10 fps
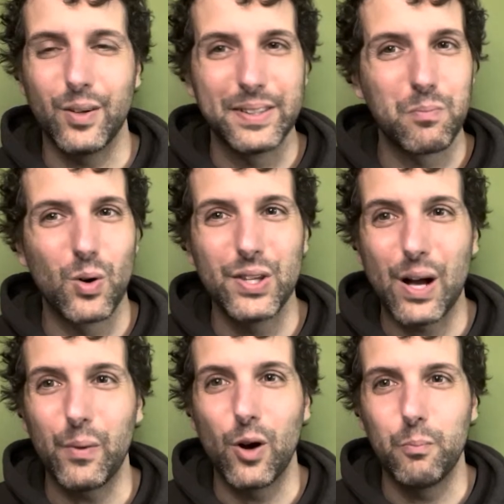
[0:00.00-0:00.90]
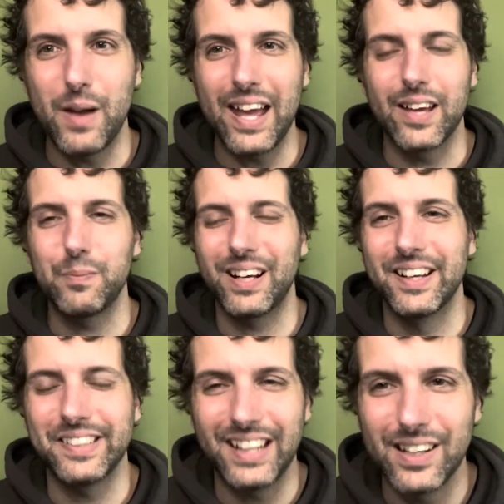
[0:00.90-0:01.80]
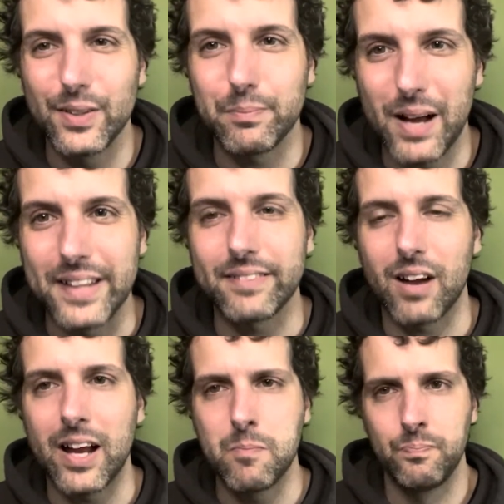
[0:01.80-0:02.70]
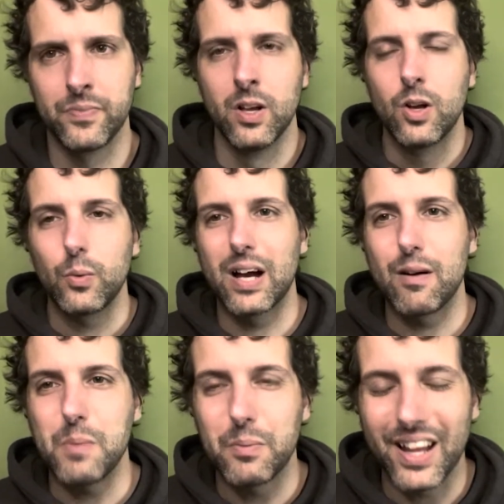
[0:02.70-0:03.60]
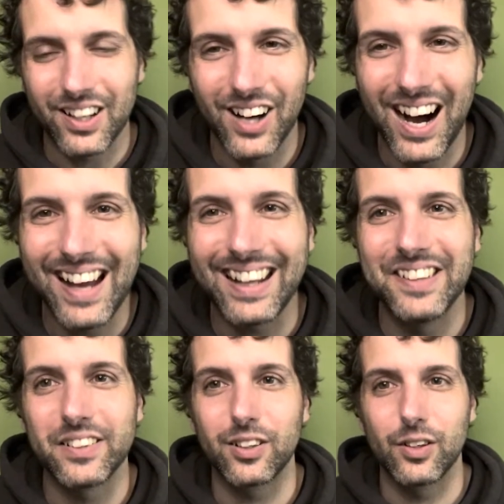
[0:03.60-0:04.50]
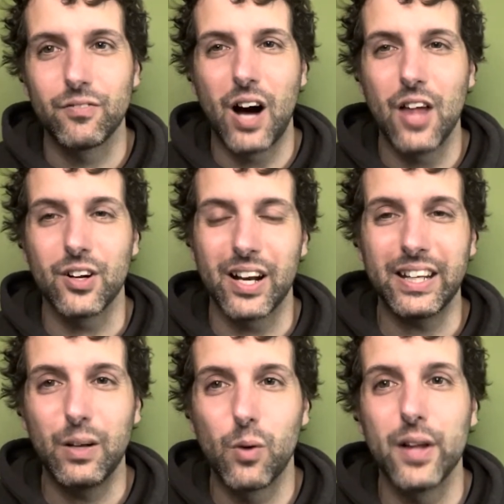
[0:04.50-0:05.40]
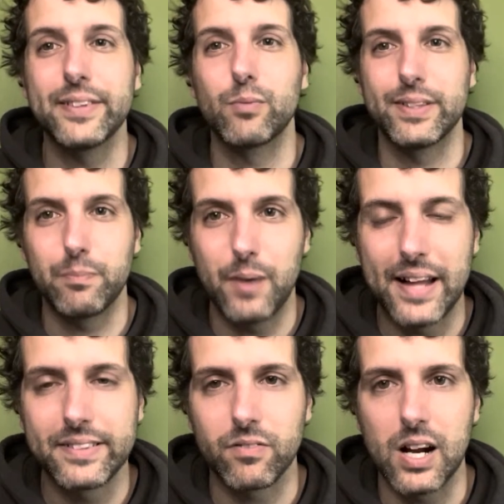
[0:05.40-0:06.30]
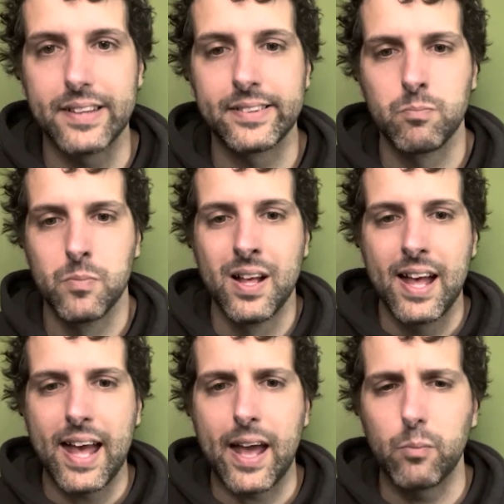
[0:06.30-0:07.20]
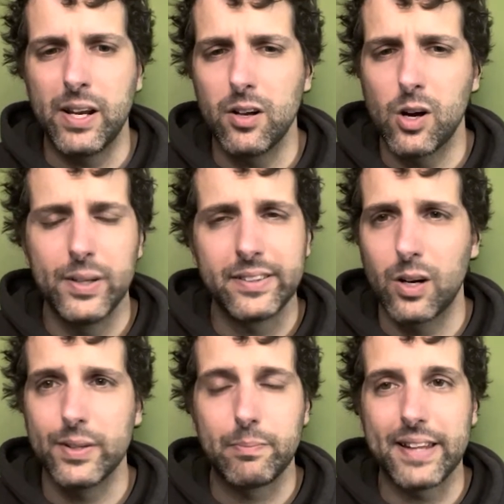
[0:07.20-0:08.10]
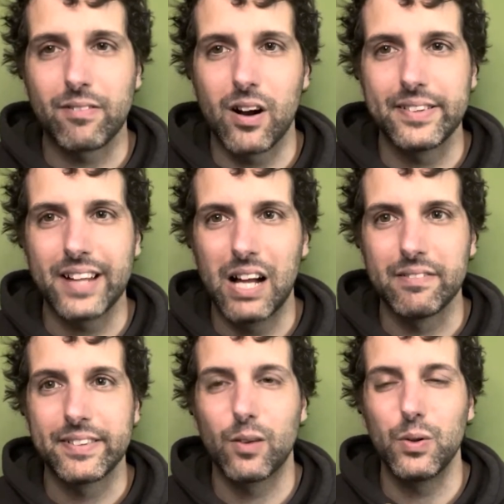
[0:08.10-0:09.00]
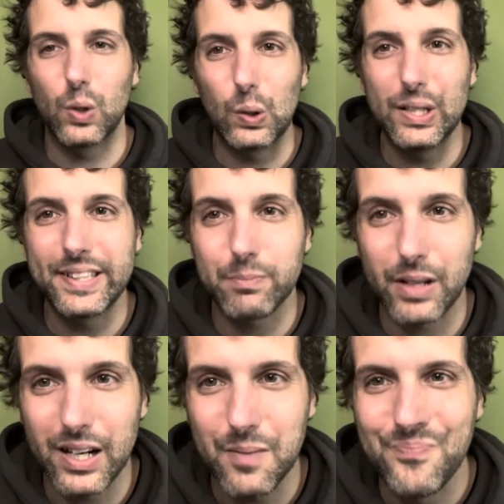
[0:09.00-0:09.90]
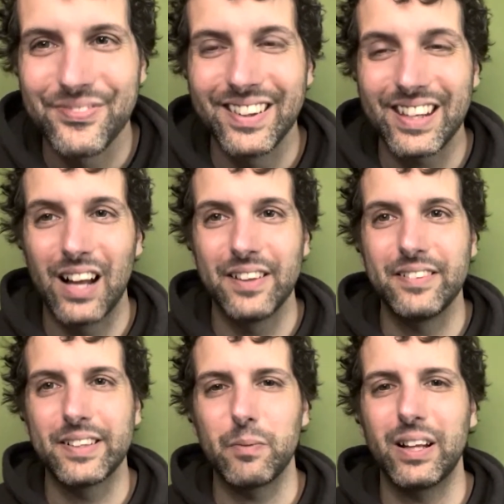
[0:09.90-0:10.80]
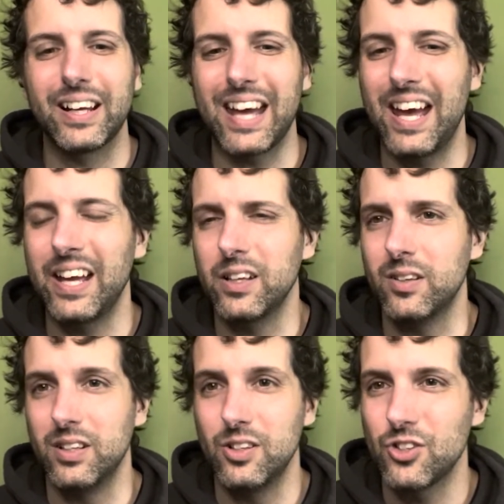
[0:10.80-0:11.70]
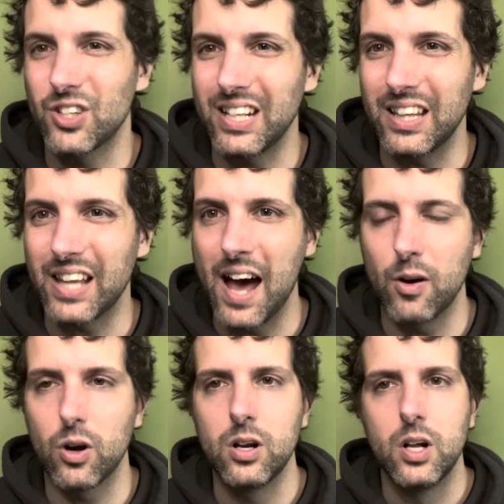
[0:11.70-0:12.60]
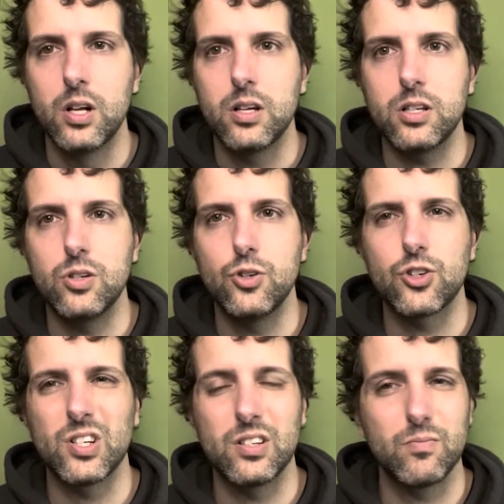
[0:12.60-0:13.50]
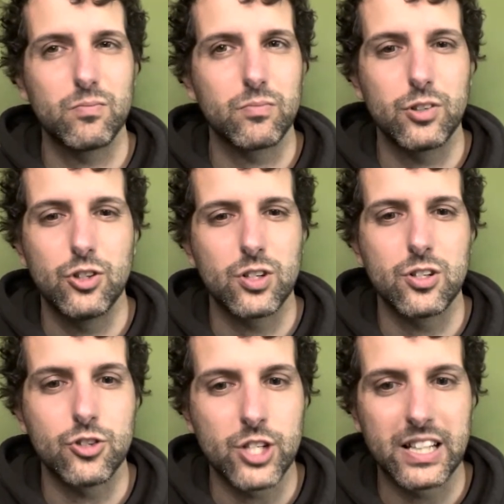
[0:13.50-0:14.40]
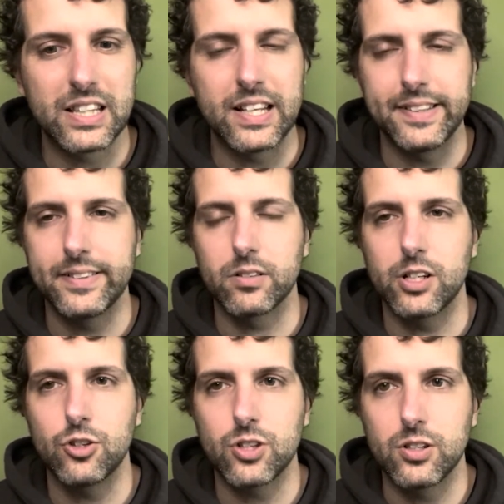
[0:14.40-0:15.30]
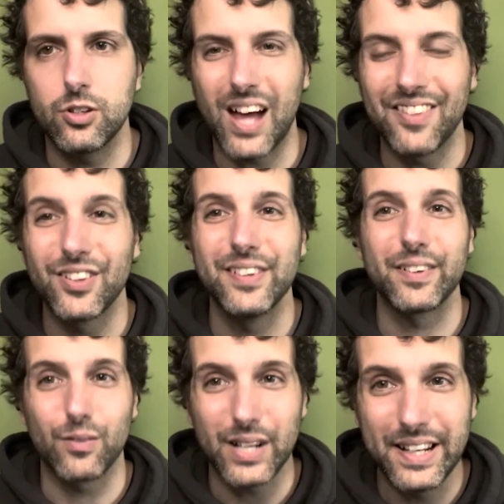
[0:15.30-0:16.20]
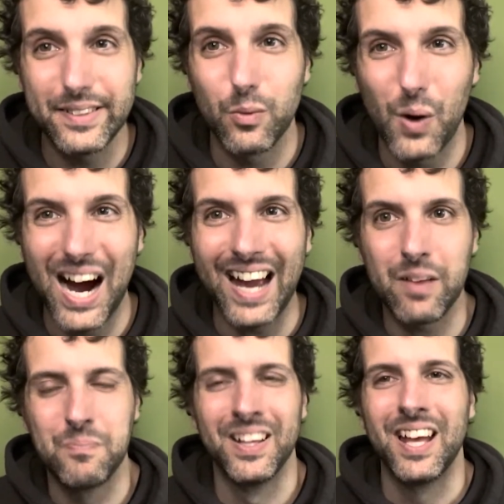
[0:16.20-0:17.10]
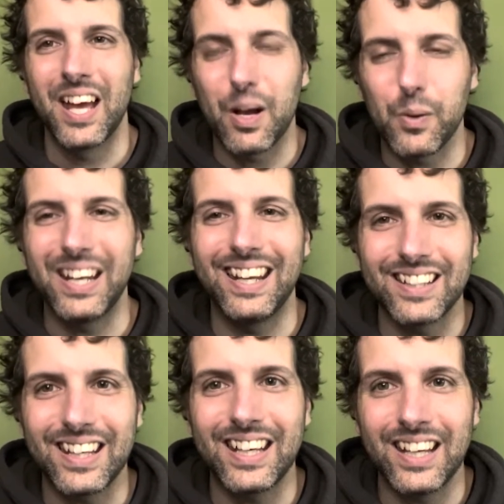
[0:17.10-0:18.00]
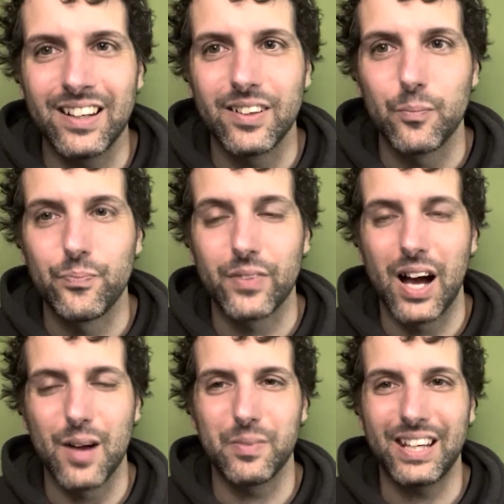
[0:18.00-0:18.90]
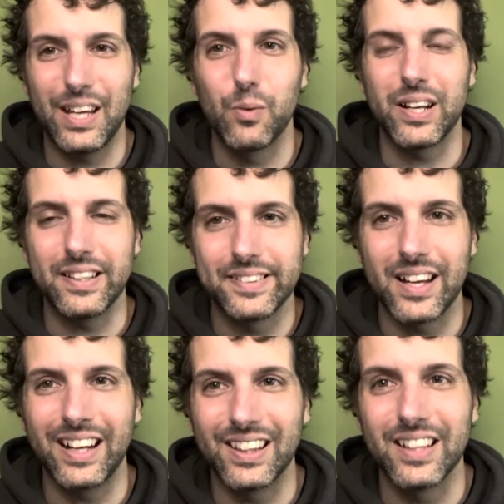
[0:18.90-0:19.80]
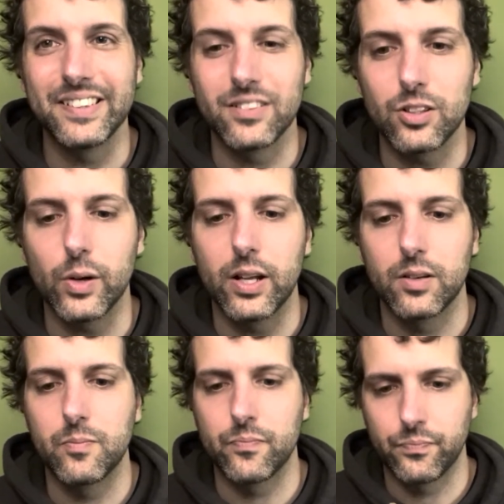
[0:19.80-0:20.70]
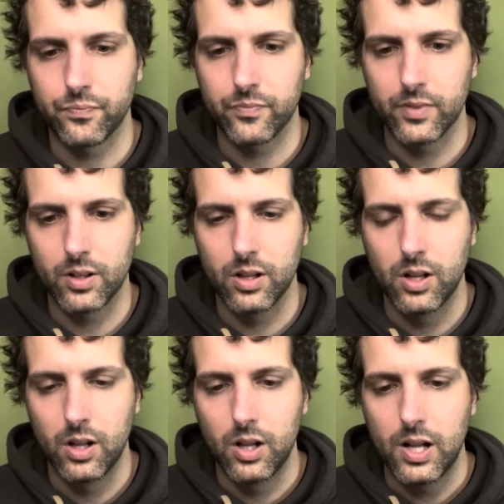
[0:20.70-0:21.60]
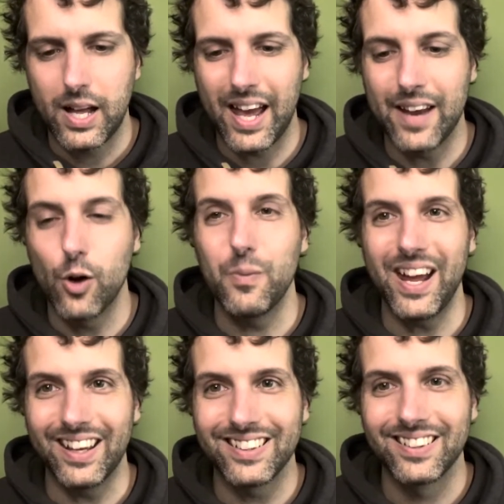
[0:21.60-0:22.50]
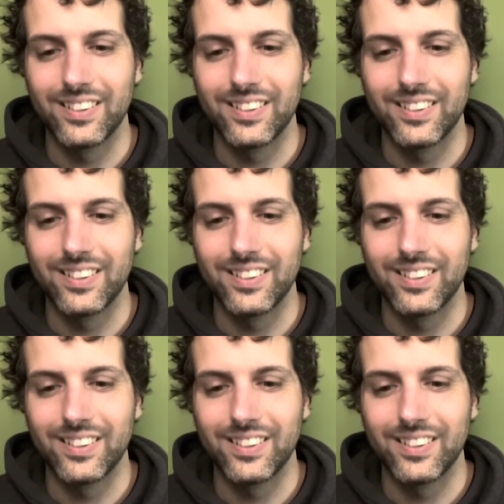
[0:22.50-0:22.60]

it's important that we obey it because he knows best, right? You got to remember that God is a good father and he wants what's best for us. And we don't always know what's best for ourselves. So when the Holy Spirit tells you something like, hey, you shouldn't eat that or you shouldn't you shouldn't drink this or you shouldn't do that. There's a reason why. And we need to heed um, heed what he's saying and listen to it and obey it.